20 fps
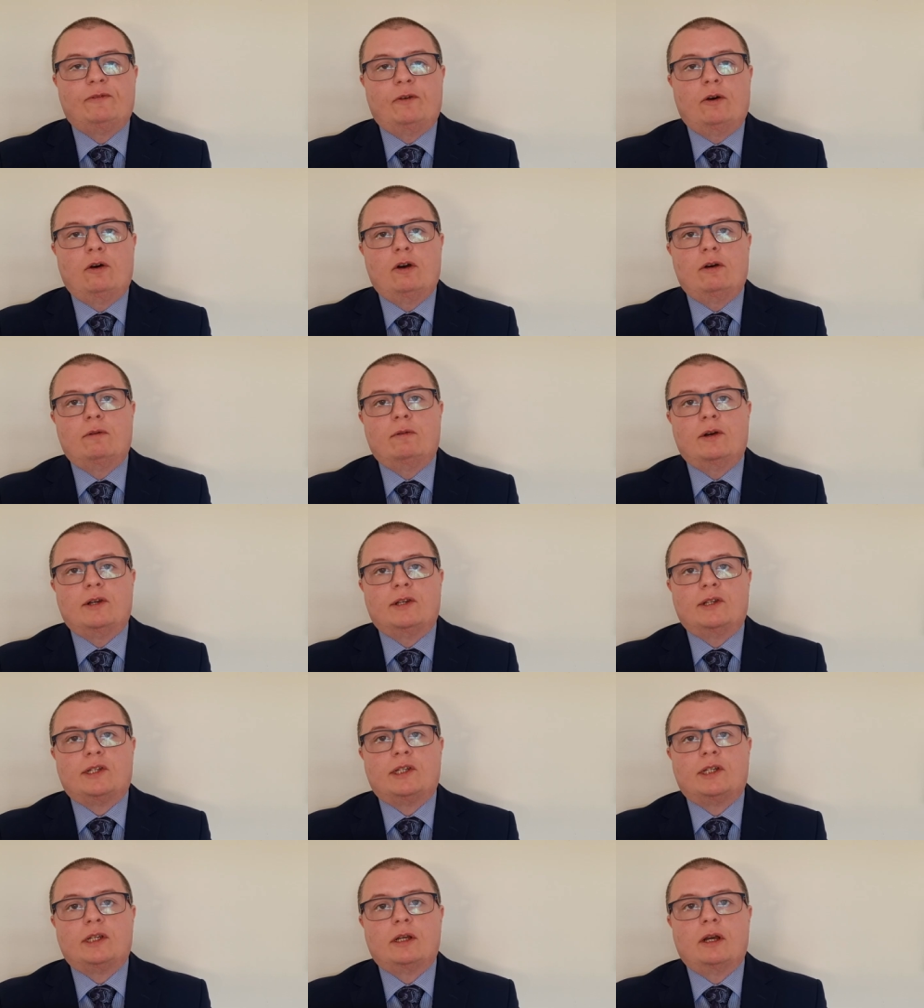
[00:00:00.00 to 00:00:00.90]

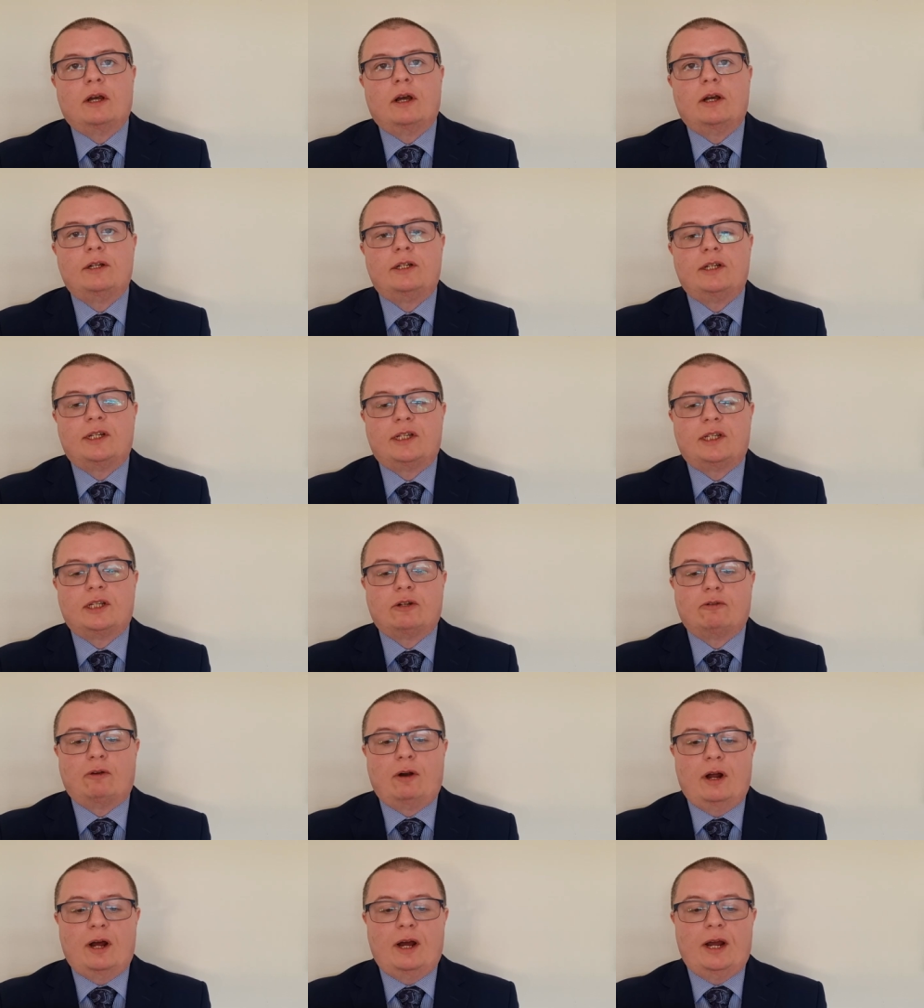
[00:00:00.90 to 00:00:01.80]
followers are
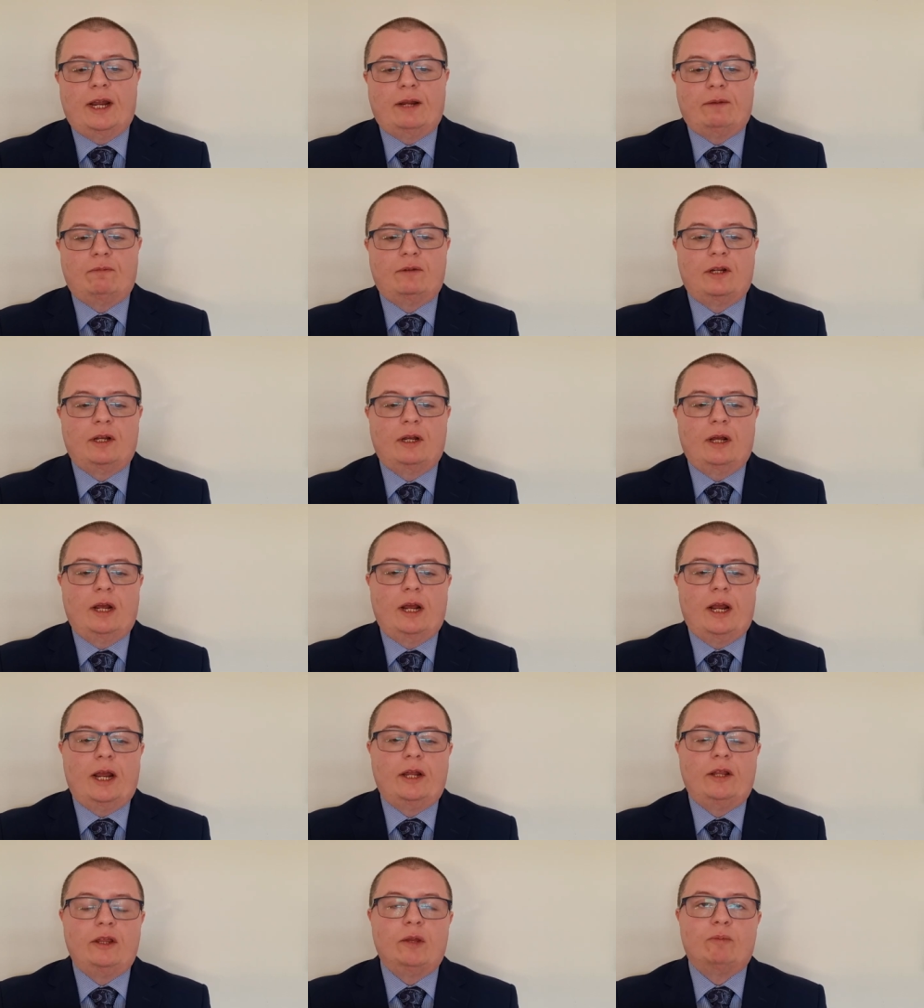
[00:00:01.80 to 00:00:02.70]
described
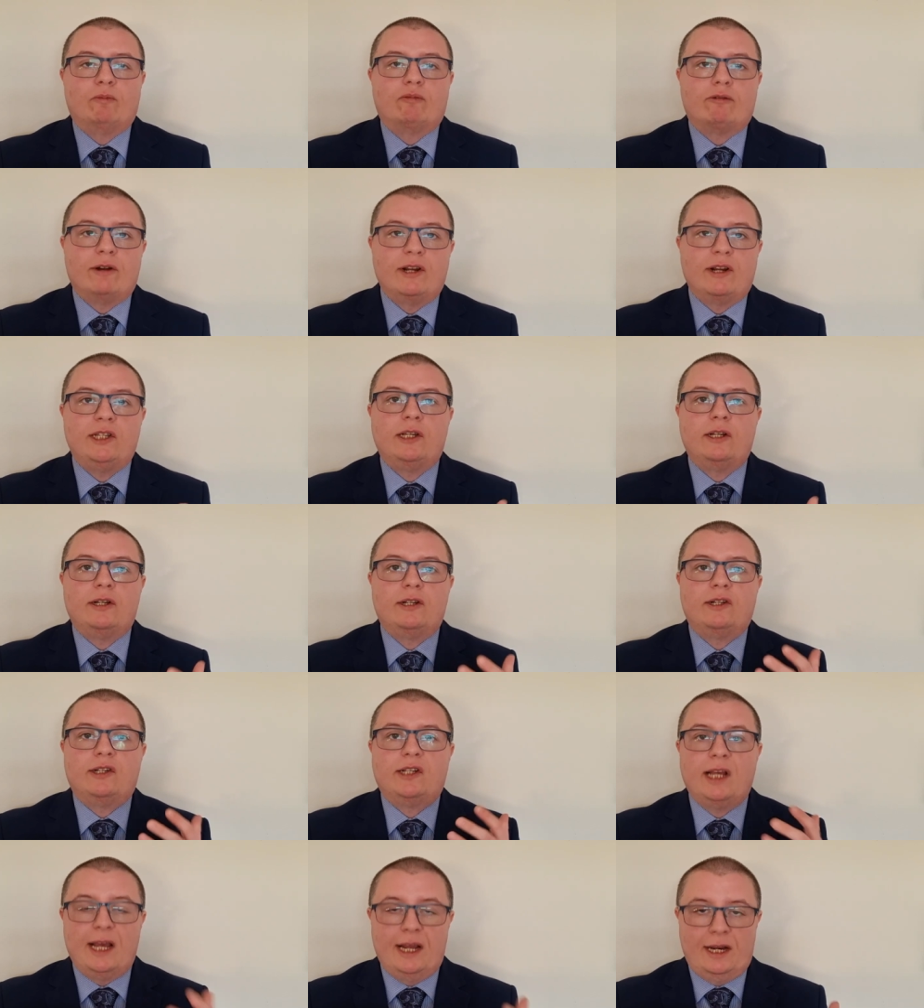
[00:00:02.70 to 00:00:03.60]
in the
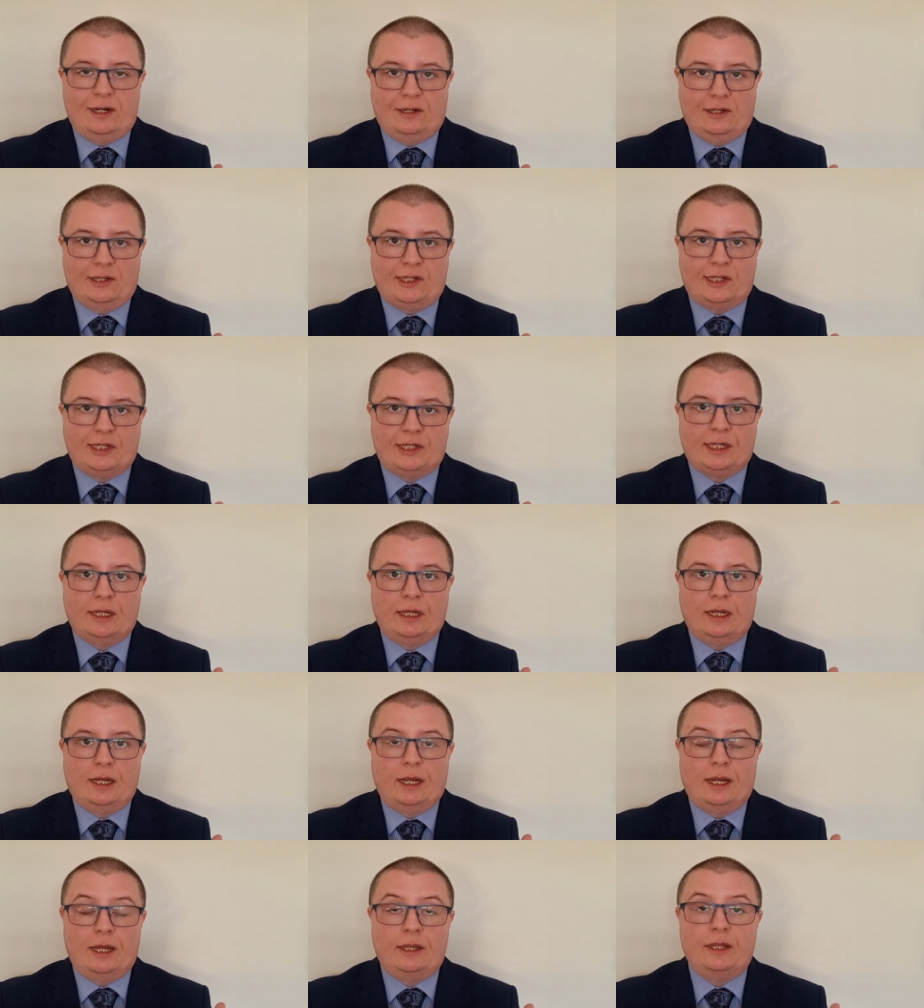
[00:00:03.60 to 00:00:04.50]
present tense
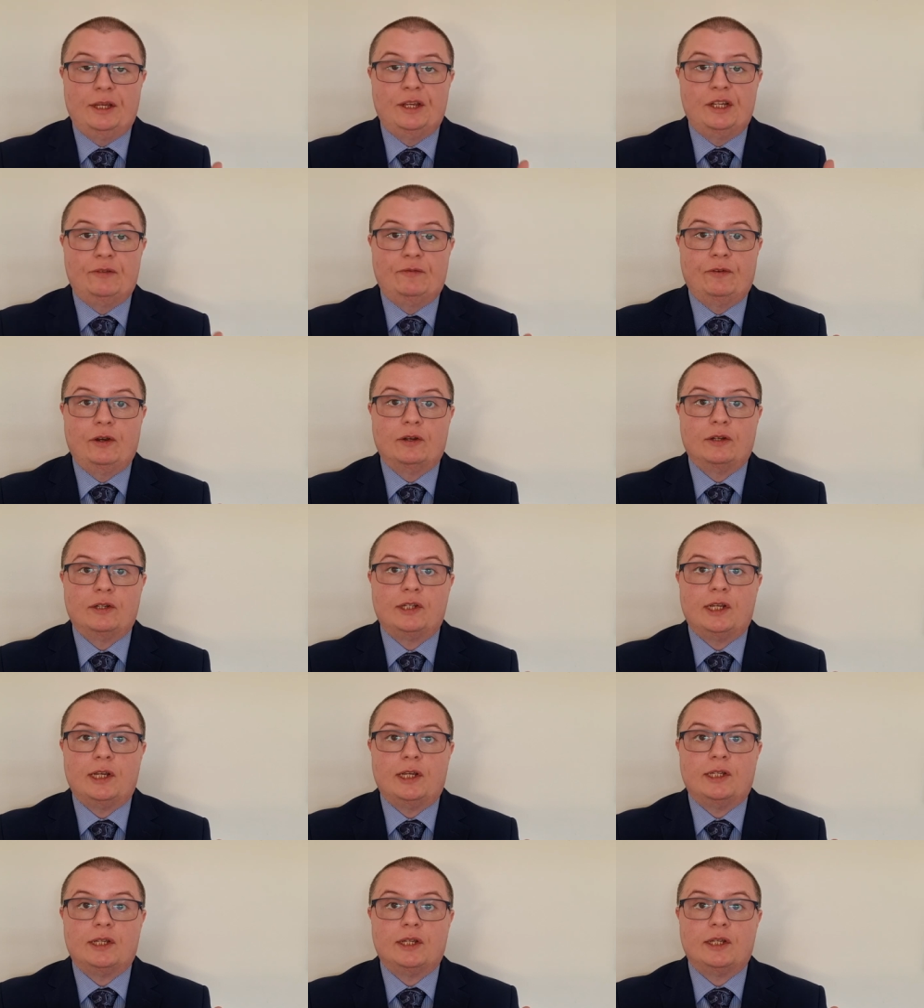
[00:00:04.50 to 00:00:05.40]
in these
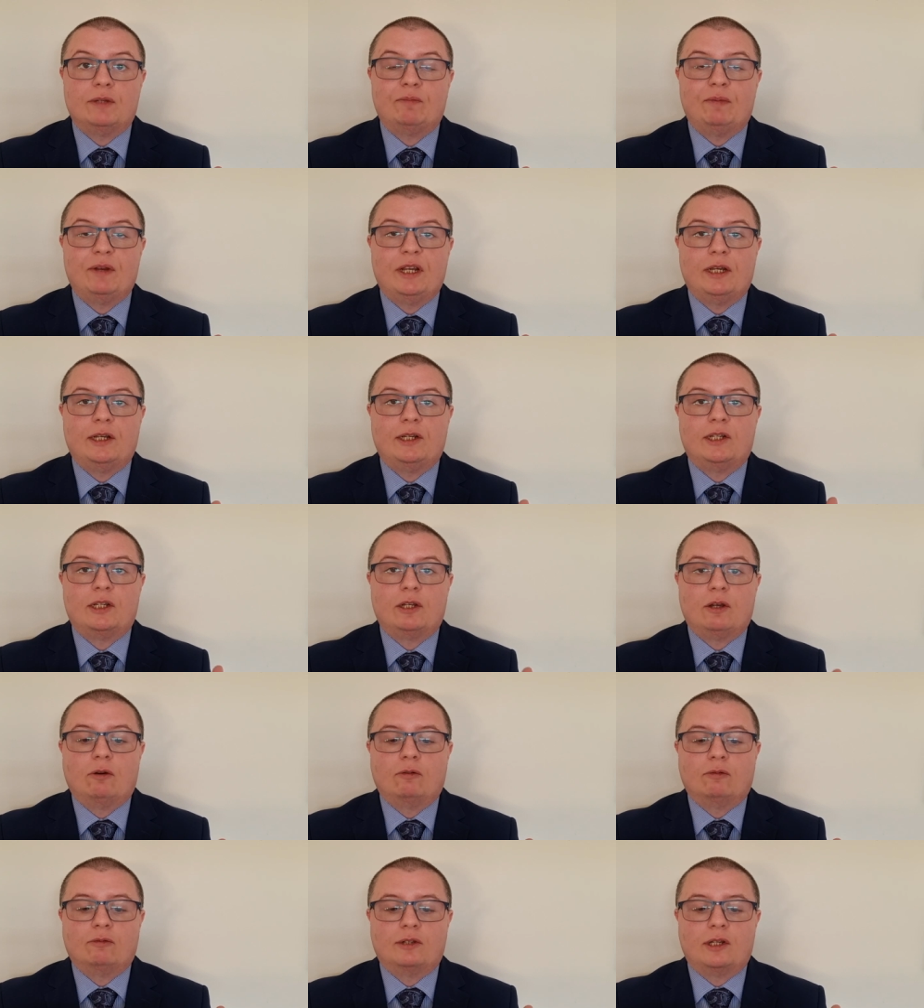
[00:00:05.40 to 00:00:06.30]
verses as being
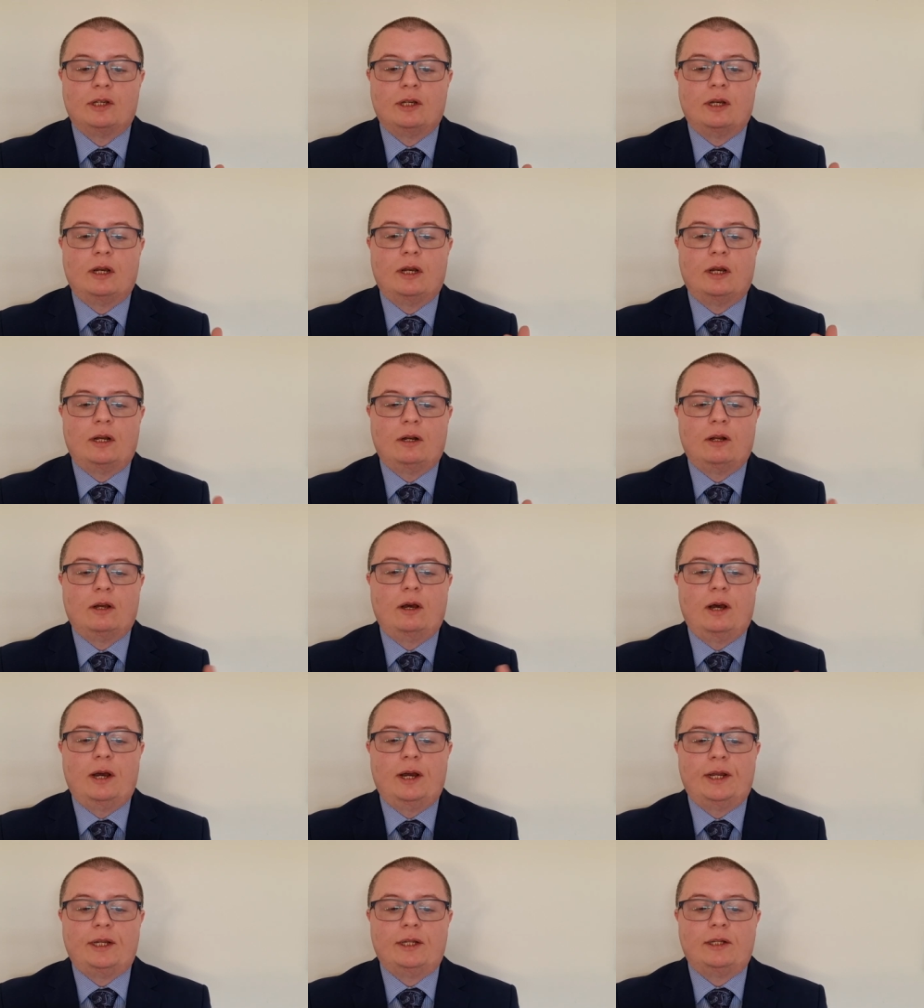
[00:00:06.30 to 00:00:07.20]
salt and
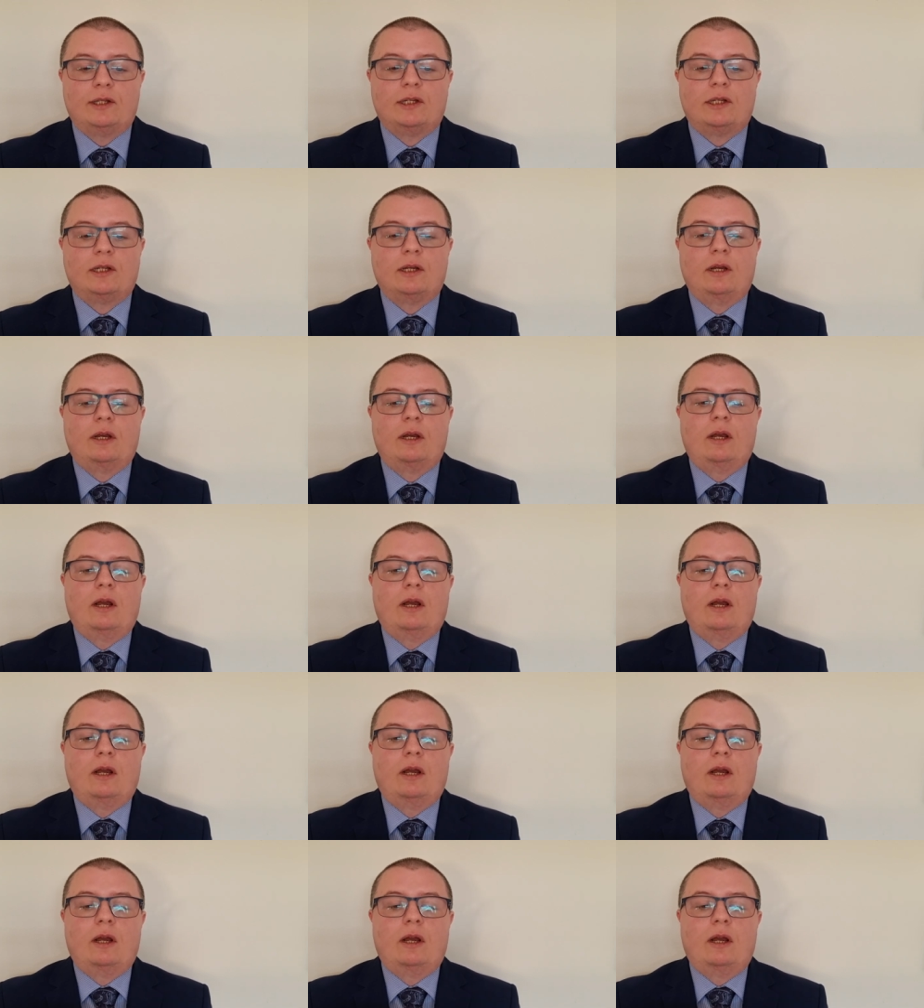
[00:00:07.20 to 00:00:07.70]
light.